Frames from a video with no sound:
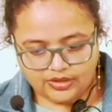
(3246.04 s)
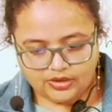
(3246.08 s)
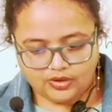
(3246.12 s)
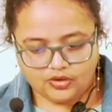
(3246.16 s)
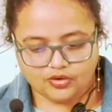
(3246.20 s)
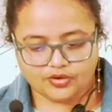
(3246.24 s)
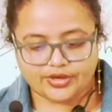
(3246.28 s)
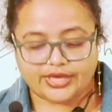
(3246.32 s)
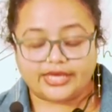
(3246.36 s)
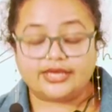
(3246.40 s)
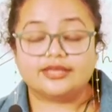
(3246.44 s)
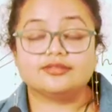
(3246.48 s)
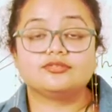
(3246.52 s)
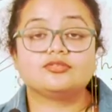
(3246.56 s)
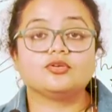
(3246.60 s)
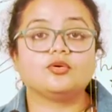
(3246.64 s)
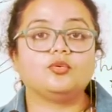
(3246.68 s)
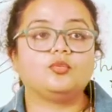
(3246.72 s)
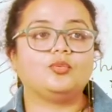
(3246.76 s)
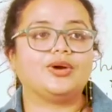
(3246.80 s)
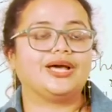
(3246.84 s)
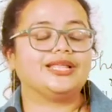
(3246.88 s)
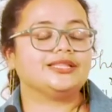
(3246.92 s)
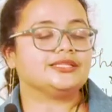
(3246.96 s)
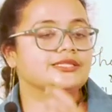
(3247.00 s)
Okay, so
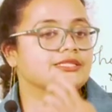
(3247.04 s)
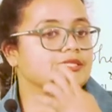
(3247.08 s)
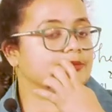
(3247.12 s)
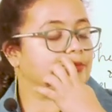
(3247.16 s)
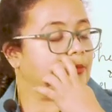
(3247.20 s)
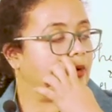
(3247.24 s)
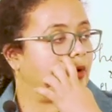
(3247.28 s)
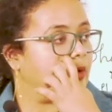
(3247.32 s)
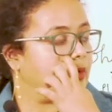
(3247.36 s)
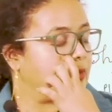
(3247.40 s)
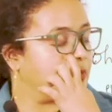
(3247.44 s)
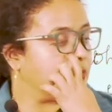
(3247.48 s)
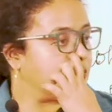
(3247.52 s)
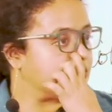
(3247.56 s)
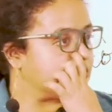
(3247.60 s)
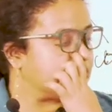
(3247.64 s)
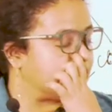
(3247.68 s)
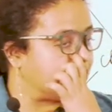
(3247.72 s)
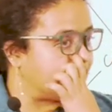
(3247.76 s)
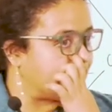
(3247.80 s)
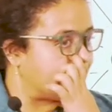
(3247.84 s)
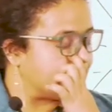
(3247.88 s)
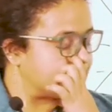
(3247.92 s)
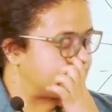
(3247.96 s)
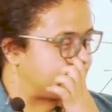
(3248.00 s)
one small
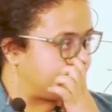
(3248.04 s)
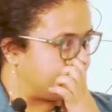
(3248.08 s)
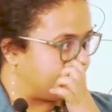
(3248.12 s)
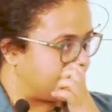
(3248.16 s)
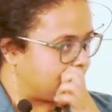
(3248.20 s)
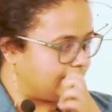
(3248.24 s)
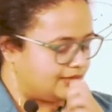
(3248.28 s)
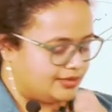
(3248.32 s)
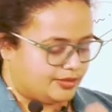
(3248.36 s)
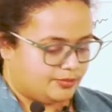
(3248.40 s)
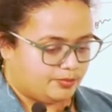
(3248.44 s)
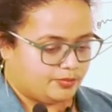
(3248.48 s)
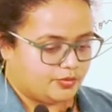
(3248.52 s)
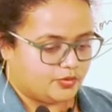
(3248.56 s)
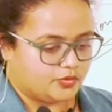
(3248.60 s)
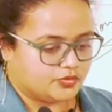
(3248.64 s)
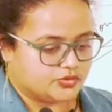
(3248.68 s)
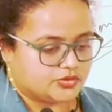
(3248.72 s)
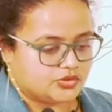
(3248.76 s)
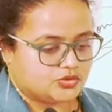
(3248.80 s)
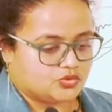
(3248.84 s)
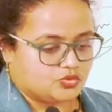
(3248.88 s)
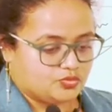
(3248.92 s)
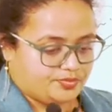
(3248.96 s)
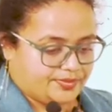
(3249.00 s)
question has been
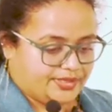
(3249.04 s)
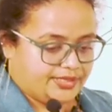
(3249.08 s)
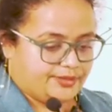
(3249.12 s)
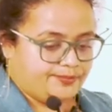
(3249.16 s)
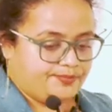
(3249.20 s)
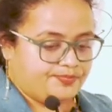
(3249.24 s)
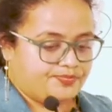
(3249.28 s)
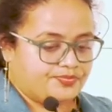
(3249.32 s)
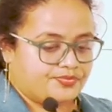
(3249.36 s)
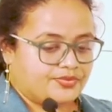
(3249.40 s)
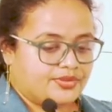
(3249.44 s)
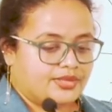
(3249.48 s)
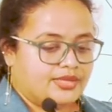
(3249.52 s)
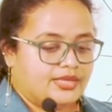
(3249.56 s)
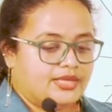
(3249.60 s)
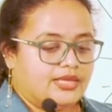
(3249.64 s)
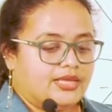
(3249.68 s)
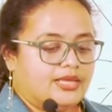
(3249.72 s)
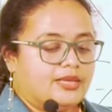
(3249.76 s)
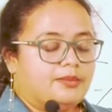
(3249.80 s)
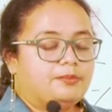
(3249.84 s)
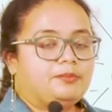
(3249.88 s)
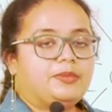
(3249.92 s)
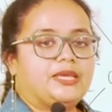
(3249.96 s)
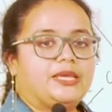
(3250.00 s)
posed to me.
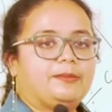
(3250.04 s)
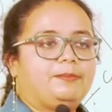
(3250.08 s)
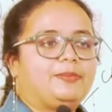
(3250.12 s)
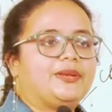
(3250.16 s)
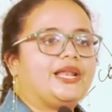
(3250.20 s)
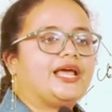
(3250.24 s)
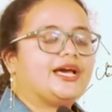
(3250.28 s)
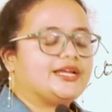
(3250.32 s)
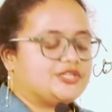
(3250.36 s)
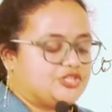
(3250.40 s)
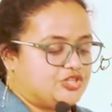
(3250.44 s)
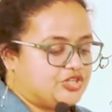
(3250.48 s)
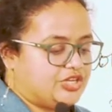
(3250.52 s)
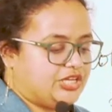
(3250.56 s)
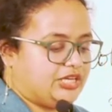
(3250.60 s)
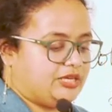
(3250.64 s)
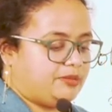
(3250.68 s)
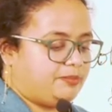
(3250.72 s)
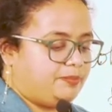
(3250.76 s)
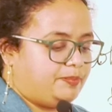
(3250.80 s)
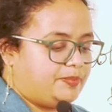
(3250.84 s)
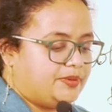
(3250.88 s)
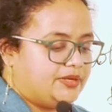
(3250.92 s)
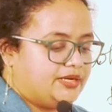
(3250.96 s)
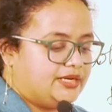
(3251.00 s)
People are
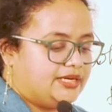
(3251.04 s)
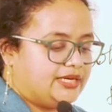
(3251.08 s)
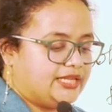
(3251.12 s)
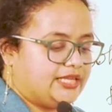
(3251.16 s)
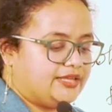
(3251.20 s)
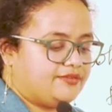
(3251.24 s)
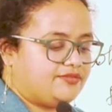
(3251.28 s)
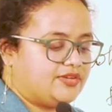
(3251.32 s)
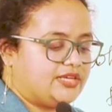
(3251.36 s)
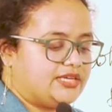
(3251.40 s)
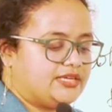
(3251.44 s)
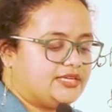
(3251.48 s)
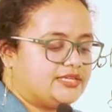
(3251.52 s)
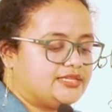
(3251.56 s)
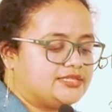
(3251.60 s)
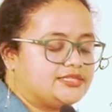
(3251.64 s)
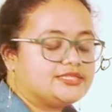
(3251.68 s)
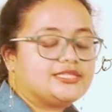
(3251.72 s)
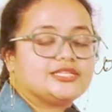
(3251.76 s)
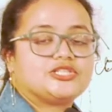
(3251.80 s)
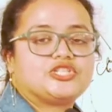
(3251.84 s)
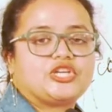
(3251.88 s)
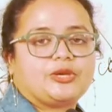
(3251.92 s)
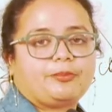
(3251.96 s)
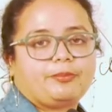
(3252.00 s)
sheep, TV is
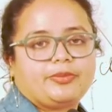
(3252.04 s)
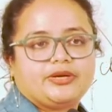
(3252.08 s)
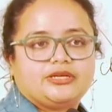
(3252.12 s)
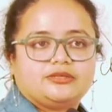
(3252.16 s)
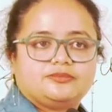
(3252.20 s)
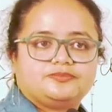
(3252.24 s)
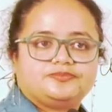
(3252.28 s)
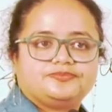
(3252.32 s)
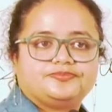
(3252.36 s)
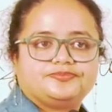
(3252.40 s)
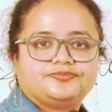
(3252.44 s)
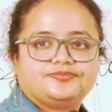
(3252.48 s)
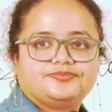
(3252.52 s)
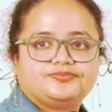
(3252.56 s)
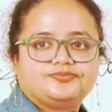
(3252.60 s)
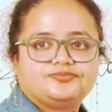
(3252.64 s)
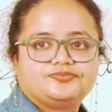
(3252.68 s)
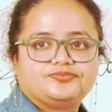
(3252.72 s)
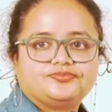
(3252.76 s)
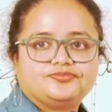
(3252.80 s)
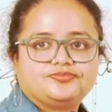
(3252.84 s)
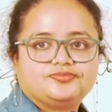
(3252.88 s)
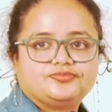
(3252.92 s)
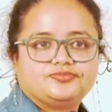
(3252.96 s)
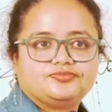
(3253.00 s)
the shepherd.
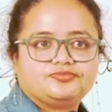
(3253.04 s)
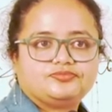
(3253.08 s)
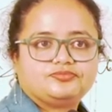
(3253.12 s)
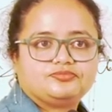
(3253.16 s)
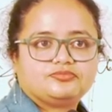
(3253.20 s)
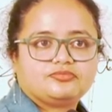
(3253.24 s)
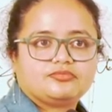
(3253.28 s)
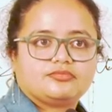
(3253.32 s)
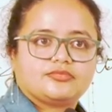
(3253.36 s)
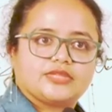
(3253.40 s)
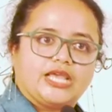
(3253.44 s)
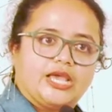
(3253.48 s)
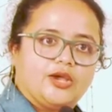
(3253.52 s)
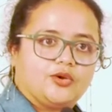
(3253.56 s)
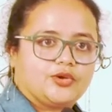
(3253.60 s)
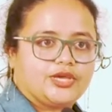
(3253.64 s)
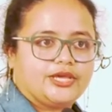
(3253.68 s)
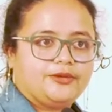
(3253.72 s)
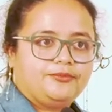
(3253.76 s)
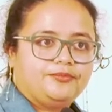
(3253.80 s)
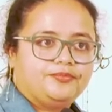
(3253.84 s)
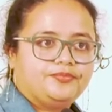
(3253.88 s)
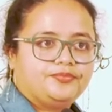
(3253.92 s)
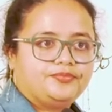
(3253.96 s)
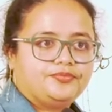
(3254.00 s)
Okay?
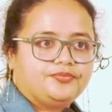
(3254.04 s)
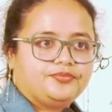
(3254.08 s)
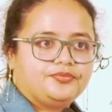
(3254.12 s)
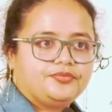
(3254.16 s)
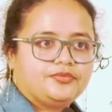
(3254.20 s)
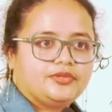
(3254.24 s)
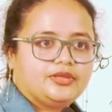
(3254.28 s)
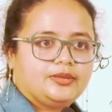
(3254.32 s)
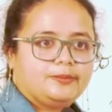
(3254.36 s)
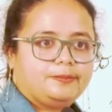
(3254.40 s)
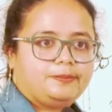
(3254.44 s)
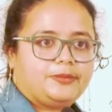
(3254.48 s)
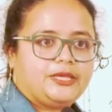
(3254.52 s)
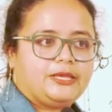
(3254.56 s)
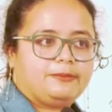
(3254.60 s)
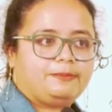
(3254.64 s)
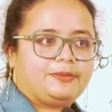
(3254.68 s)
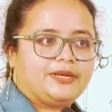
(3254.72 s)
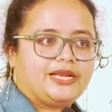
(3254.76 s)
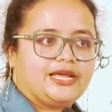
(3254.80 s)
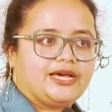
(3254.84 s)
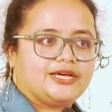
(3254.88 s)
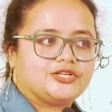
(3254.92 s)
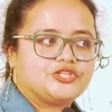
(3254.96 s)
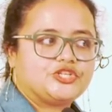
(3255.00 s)

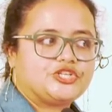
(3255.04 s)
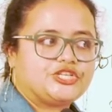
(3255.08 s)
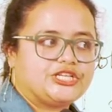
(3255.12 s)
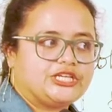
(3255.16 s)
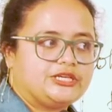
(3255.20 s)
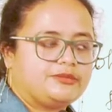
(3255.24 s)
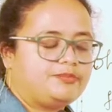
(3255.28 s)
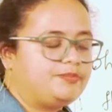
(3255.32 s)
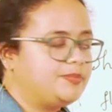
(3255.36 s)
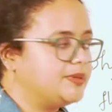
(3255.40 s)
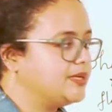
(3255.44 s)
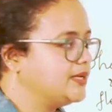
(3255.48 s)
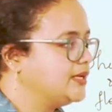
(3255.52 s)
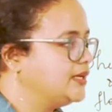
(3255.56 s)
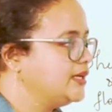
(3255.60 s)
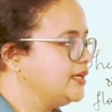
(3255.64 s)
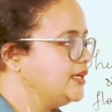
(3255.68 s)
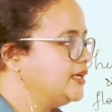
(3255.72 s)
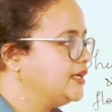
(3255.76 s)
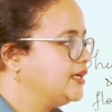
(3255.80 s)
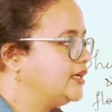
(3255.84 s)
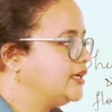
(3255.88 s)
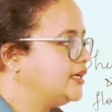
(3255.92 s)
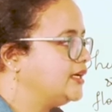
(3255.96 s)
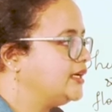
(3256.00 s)
People are sheep,
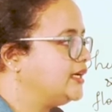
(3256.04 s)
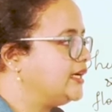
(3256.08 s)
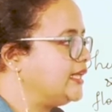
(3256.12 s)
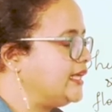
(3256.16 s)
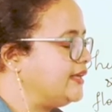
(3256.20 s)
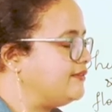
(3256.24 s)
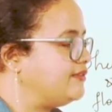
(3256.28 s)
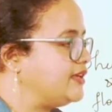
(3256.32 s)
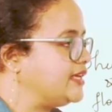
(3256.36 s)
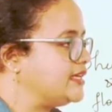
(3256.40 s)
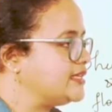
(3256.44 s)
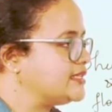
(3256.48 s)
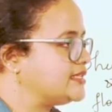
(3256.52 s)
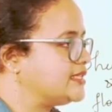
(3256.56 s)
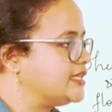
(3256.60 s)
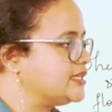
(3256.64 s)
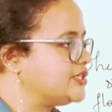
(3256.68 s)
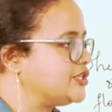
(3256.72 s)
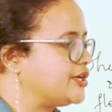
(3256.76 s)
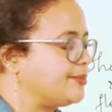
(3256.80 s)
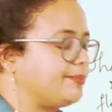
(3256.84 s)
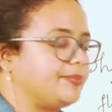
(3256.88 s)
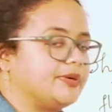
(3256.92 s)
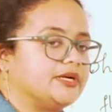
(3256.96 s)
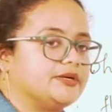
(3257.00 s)
TV is the
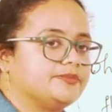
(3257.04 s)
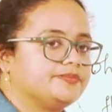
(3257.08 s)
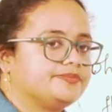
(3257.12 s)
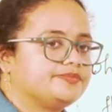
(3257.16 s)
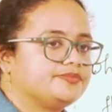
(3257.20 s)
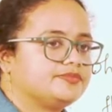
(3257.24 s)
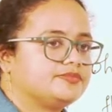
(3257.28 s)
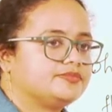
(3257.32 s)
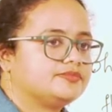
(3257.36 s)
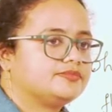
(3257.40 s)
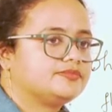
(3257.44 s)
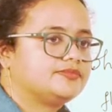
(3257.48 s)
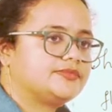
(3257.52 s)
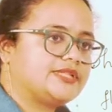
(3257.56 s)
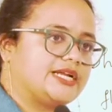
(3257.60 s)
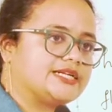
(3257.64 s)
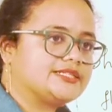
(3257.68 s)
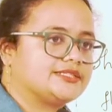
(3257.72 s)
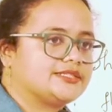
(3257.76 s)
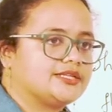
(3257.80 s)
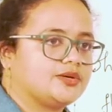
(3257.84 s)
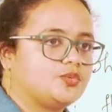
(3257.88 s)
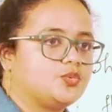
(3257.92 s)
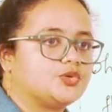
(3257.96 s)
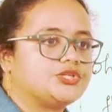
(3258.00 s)
shepherd.
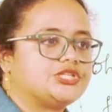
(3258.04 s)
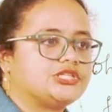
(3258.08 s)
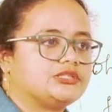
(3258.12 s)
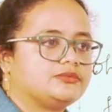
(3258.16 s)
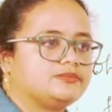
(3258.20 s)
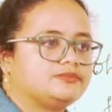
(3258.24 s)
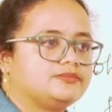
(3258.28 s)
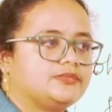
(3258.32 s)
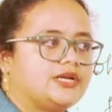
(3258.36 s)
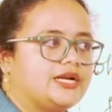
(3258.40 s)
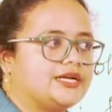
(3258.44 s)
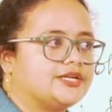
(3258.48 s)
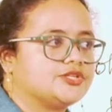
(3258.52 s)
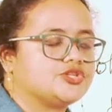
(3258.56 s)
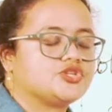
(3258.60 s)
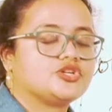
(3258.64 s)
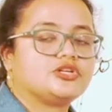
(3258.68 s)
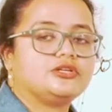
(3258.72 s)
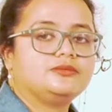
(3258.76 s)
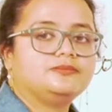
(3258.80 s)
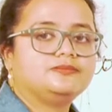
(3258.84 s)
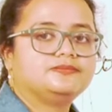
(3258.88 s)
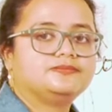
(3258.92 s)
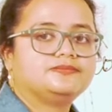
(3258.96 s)
That's the question. Understood?